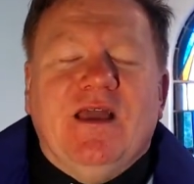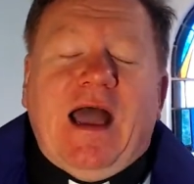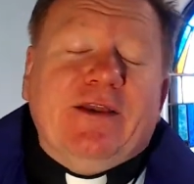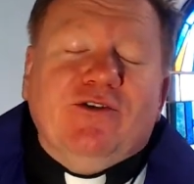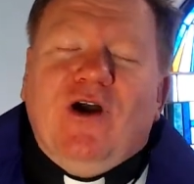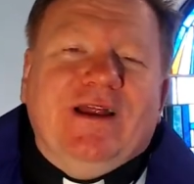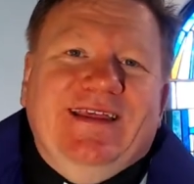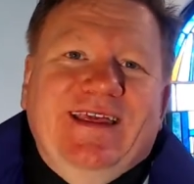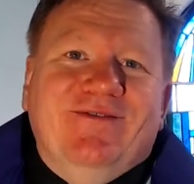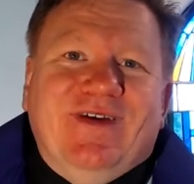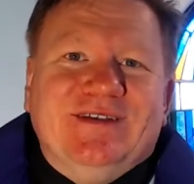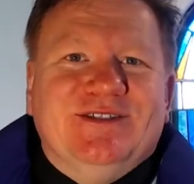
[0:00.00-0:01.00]
I do not
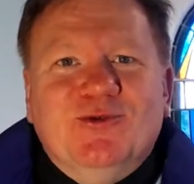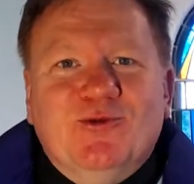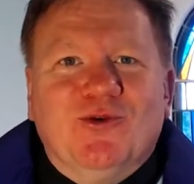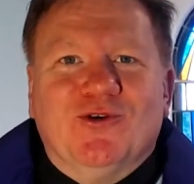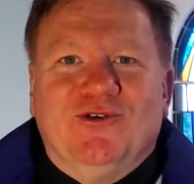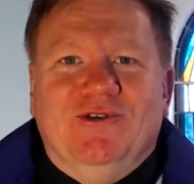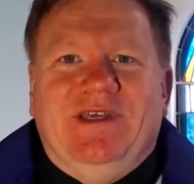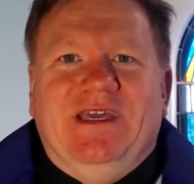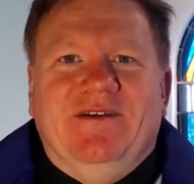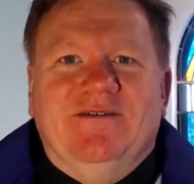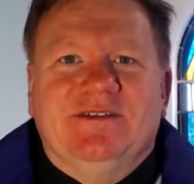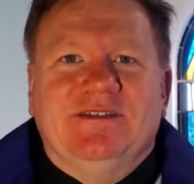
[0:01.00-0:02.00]
give as the world
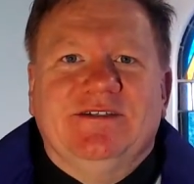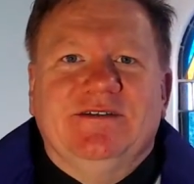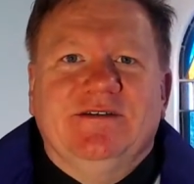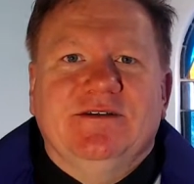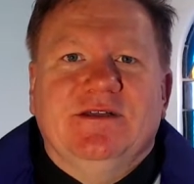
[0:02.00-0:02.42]
gives.